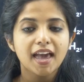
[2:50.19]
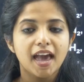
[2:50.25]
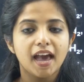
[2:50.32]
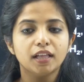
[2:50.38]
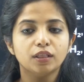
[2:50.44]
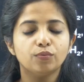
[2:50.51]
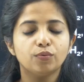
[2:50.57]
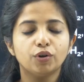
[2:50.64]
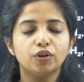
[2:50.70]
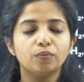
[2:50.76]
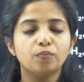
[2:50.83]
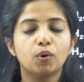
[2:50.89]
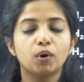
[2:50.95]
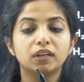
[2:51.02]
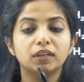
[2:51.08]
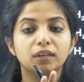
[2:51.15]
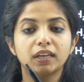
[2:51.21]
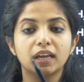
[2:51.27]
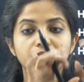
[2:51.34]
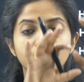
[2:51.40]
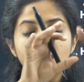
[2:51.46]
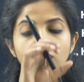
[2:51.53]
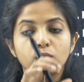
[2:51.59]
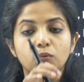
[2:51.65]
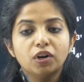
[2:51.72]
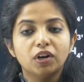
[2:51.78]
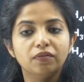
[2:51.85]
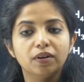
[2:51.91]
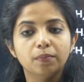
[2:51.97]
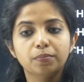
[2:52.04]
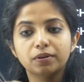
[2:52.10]
and the water boiled, gave down the
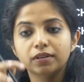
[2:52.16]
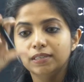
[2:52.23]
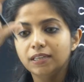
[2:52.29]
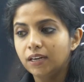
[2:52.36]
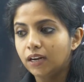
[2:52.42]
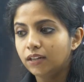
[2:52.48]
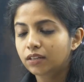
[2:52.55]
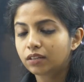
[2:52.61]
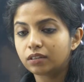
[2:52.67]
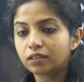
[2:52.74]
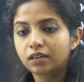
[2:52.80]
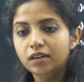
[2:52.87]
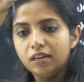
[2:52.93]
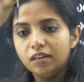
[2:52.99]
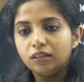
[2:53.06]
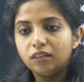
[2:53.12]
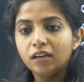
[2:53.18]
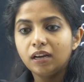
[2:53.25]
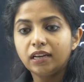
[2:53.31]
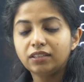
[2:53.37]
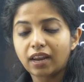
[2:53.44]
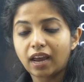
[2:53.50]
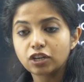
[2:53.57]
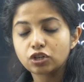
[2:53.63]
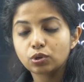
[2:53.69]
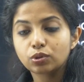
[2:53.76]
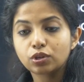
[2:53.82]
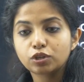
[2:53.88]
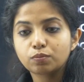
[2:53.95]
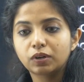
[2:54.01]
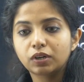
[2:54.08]
water vapors in another thing attached to
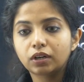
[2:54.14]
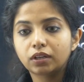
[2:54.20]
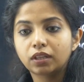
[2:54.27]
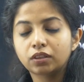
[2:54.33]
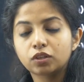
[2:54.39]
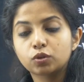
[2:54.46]
this particular thing.